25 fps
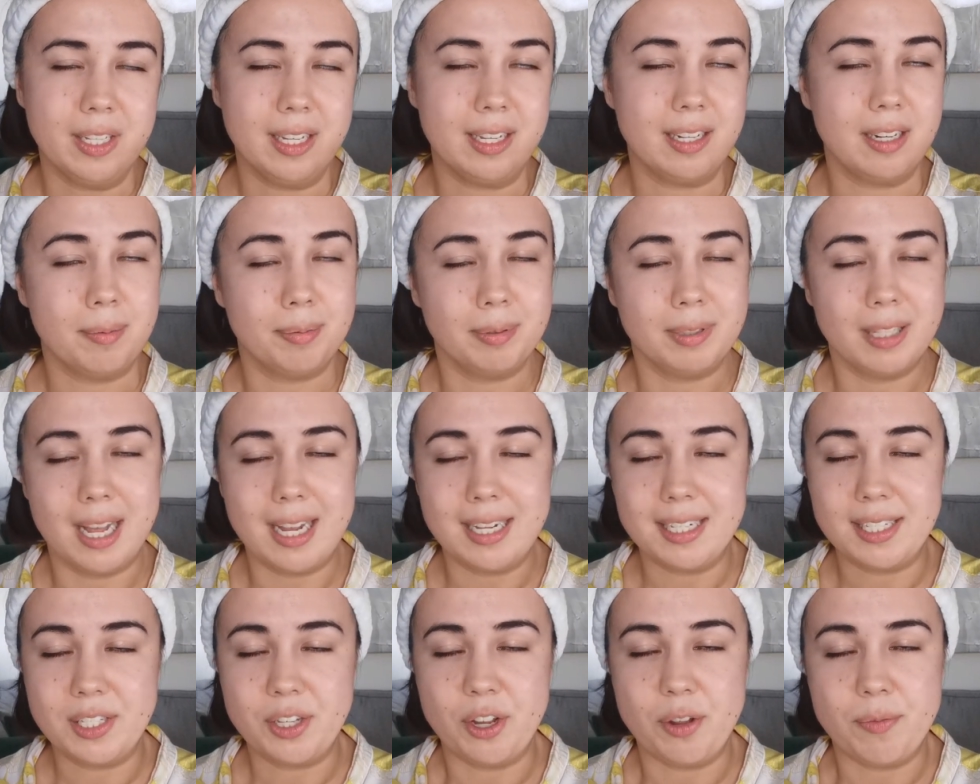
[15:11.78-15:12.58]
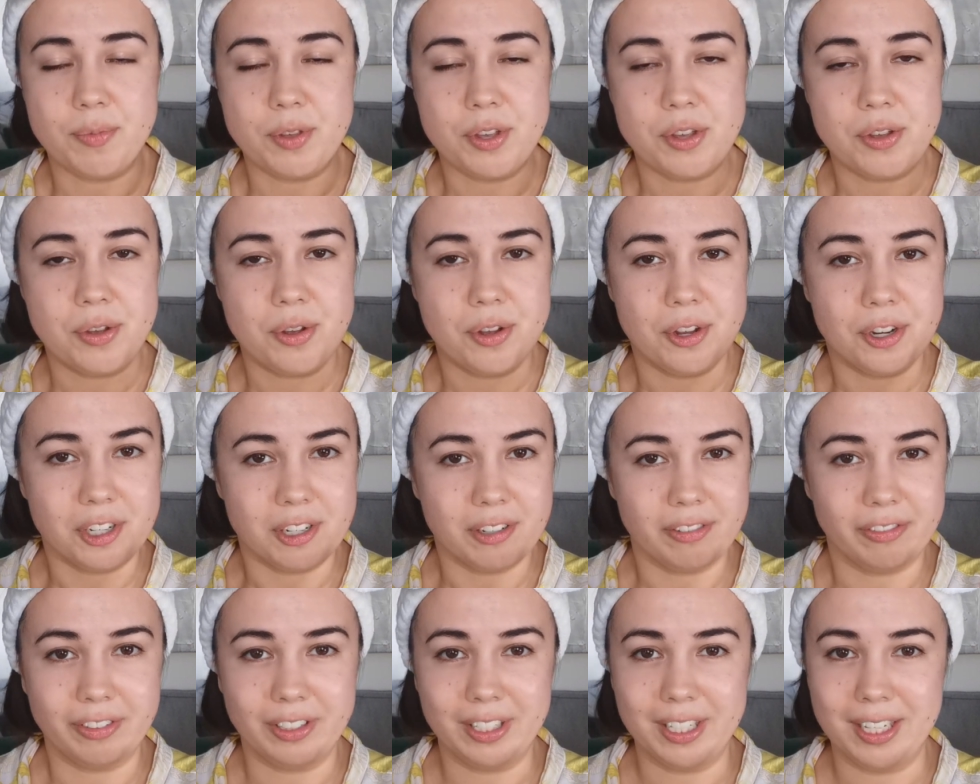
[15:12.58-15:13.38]
it applies so
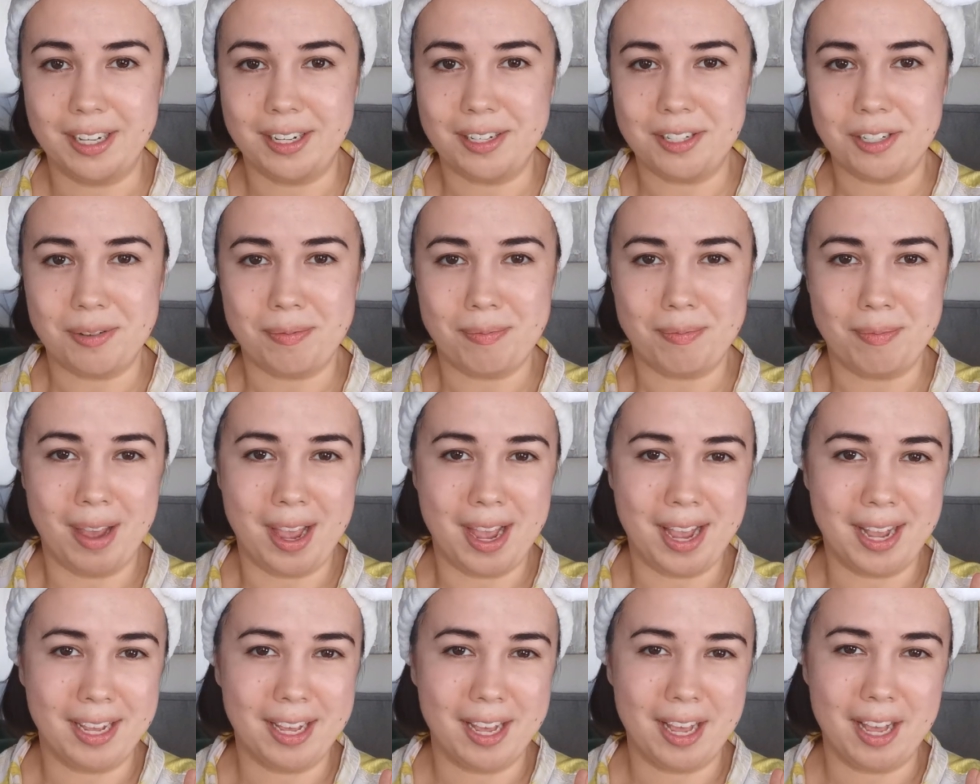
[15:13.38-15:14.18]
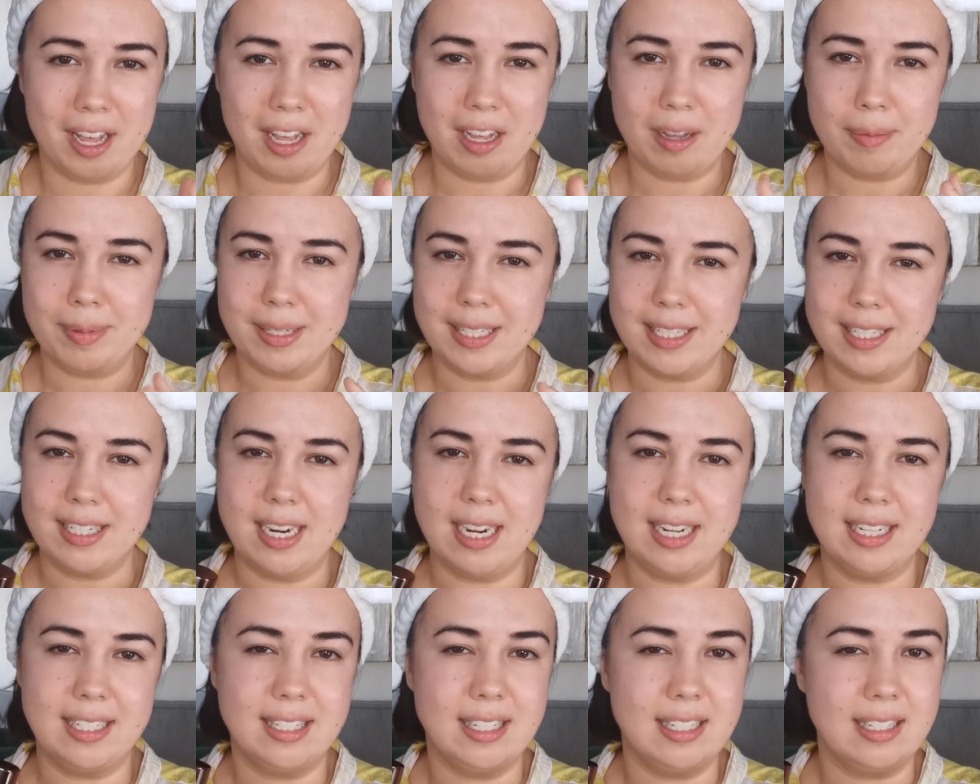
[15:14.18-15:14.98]
beautifully under makeup. It's
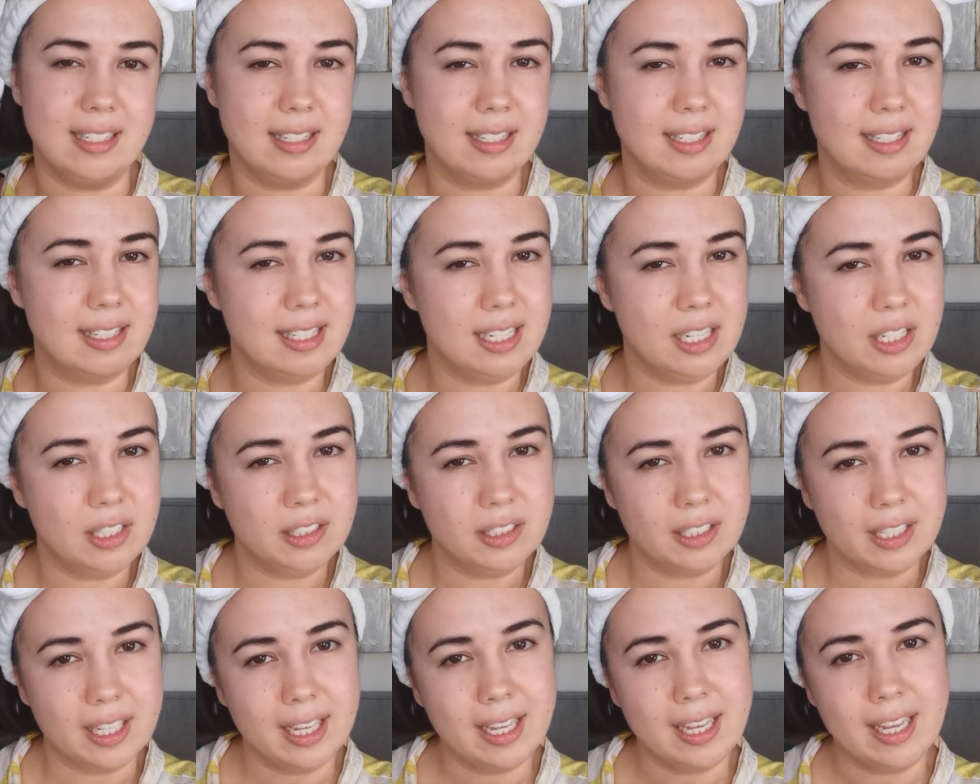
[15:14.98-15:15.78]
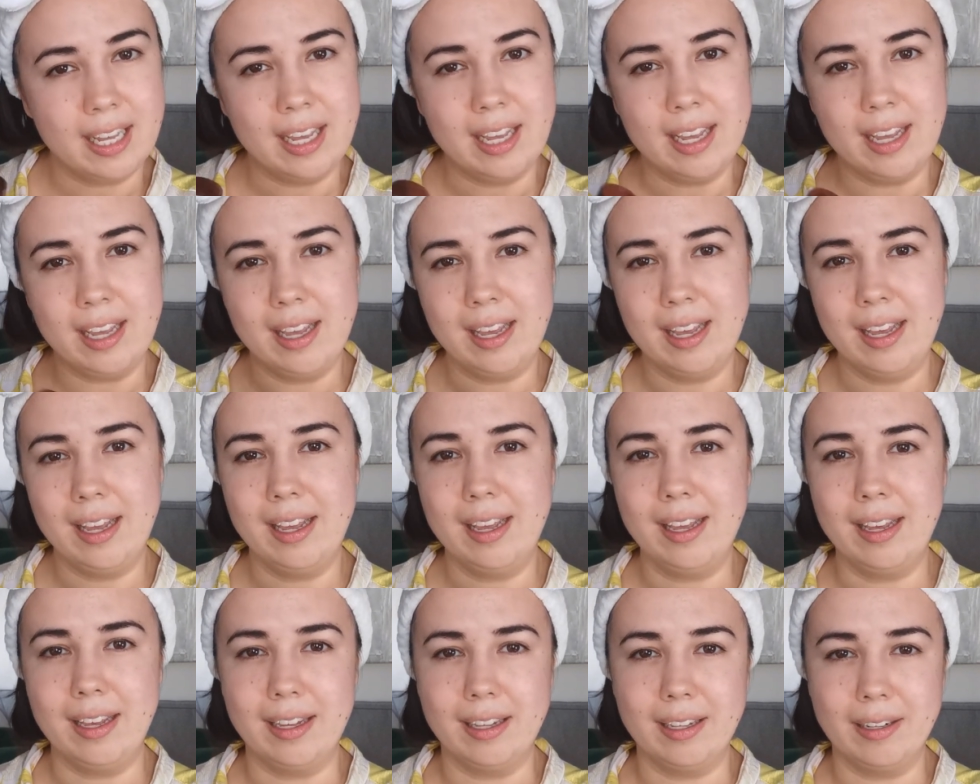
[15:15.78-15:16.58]
nice and
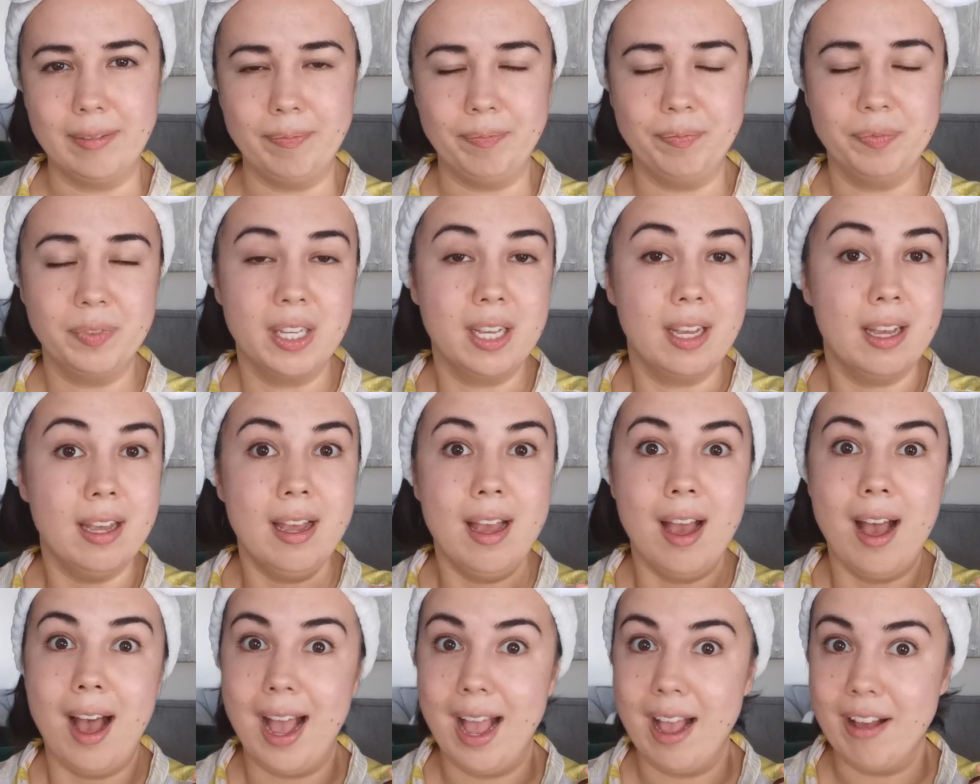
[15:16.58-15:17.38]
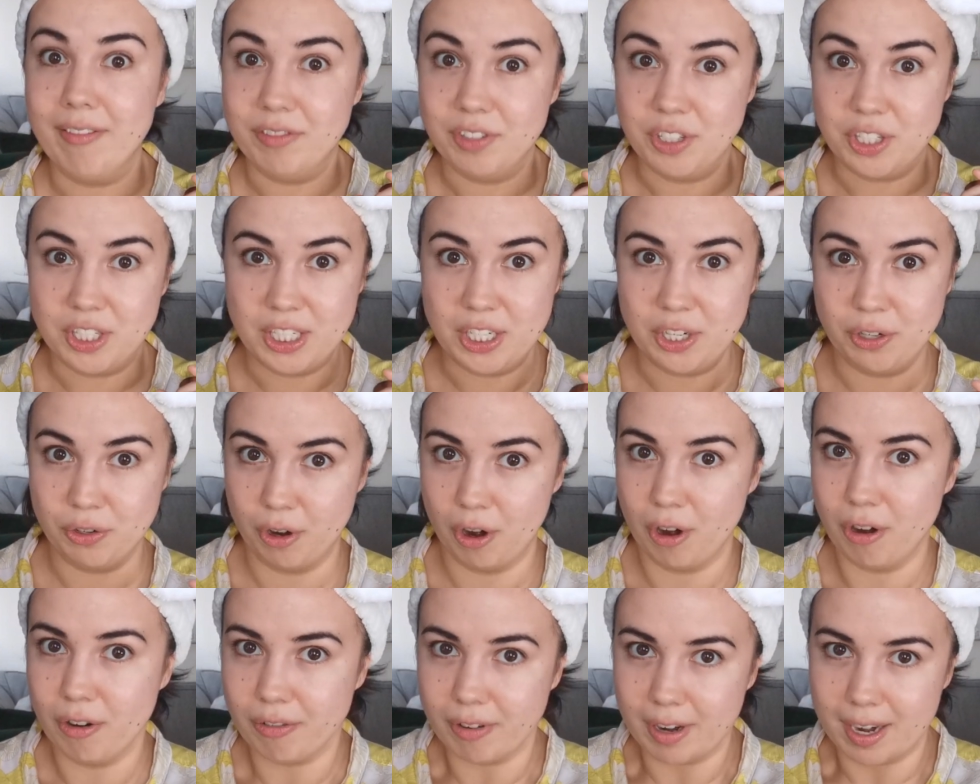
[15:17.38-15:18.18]
silky, and I have
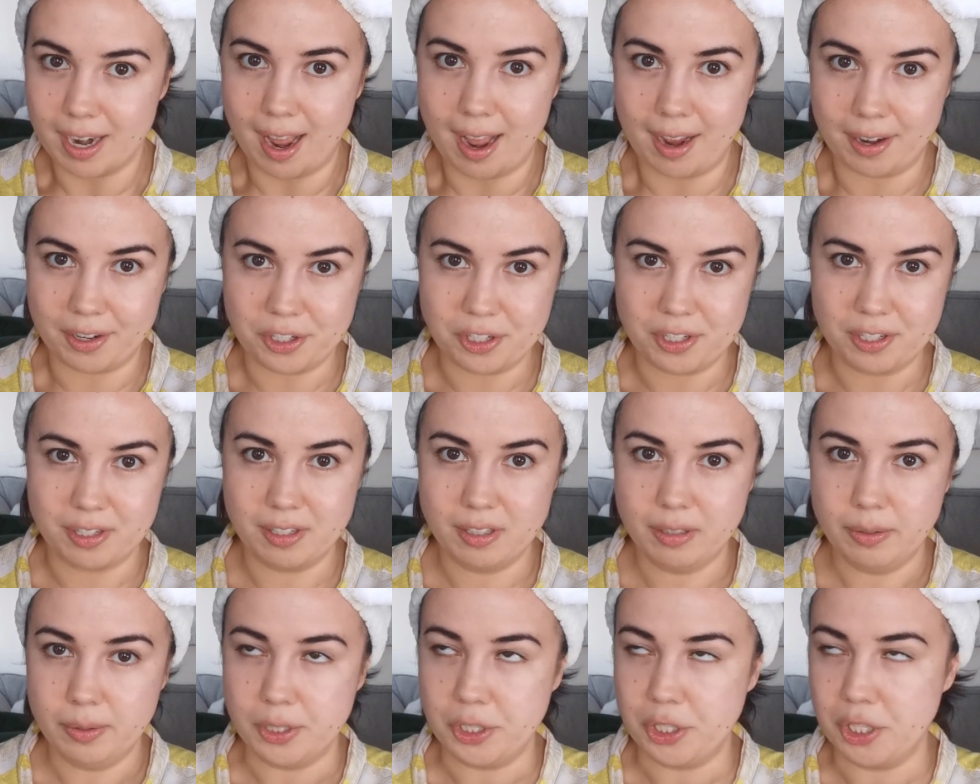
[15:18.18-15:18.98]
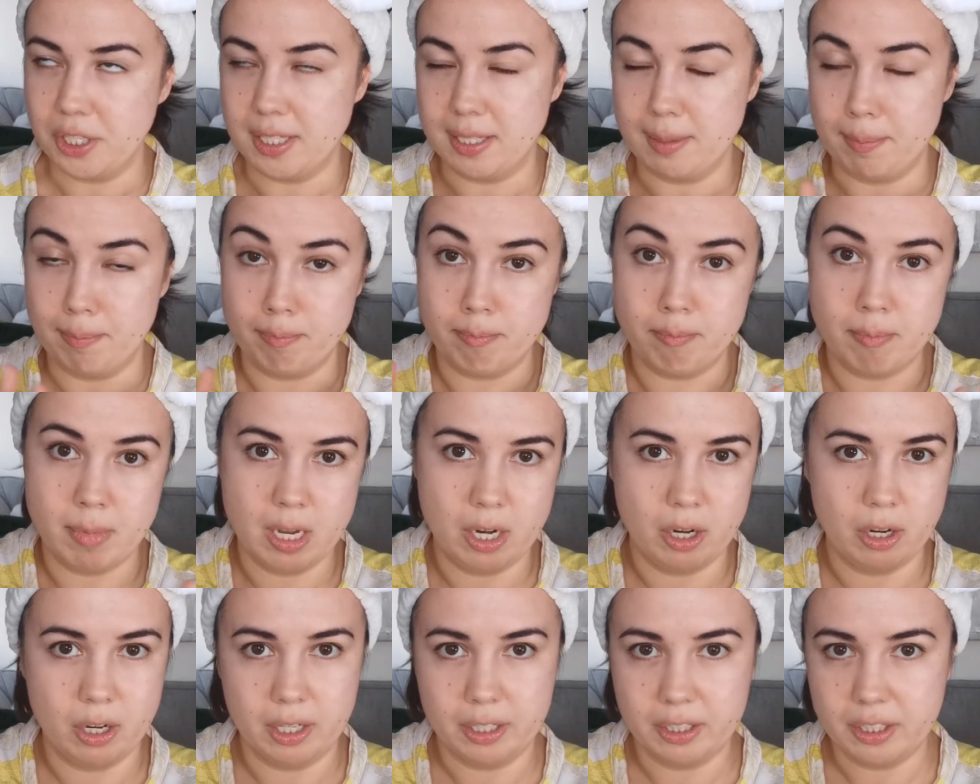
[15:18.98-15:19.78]
zero reaction, which is a
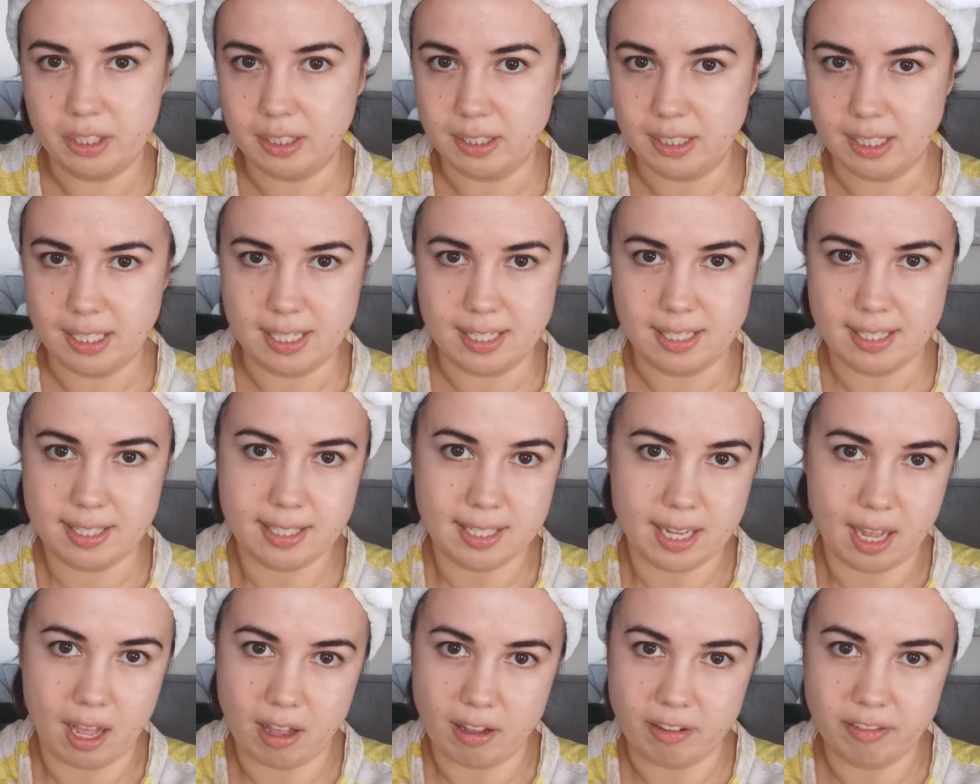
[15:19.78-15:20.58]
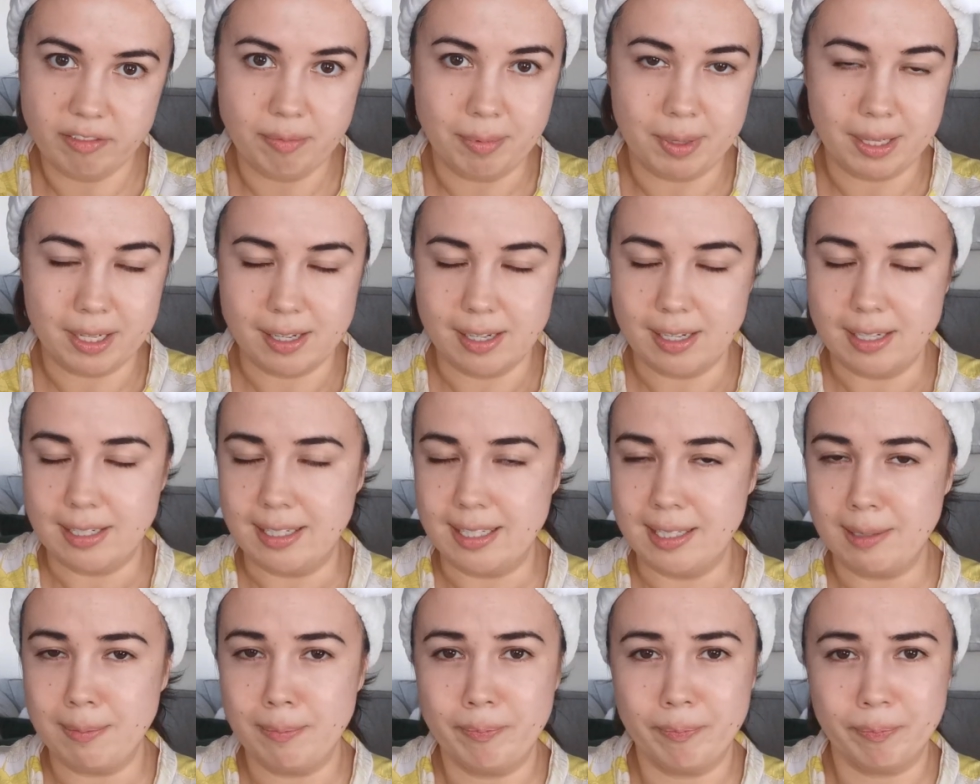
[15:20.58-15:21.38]
miracle in itself,
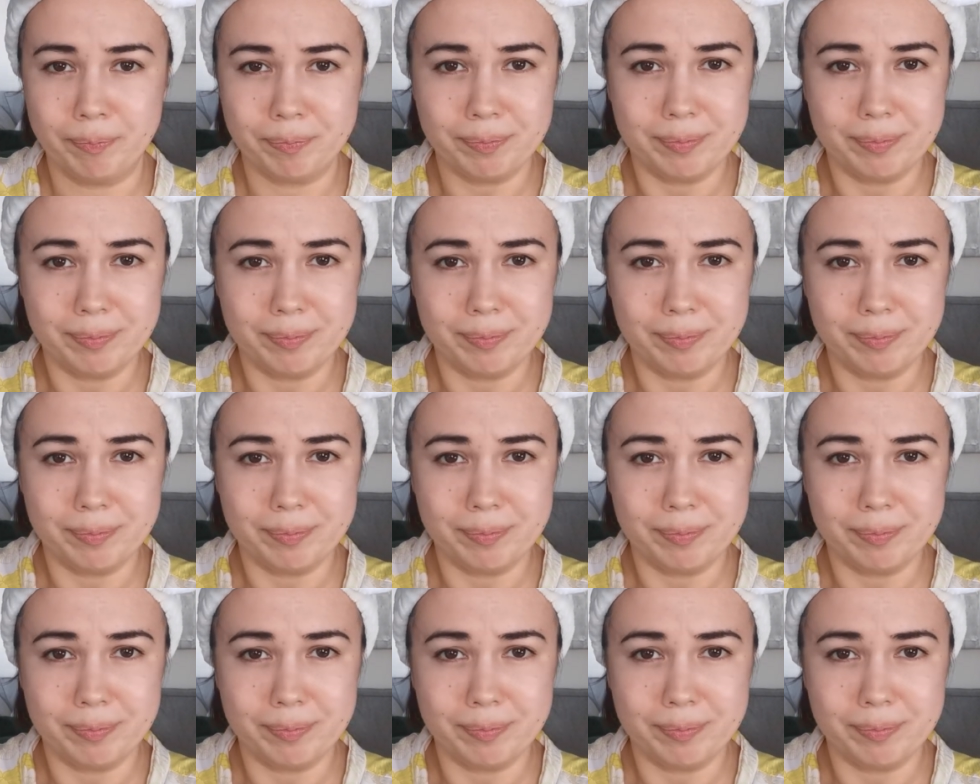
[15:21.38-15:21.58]
because